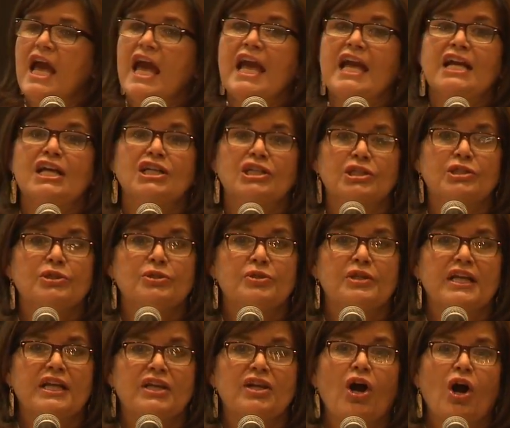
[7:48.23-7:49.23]

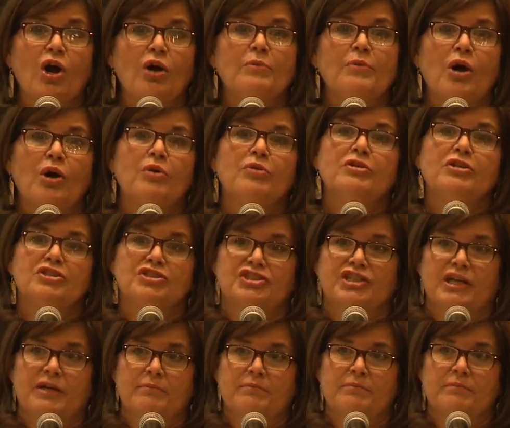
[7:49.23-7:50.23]
including home
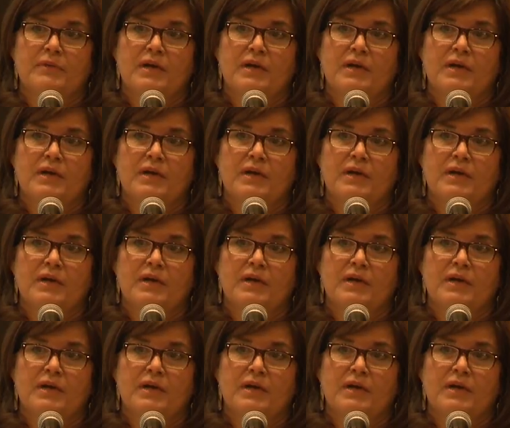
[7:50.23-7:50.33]
ownership,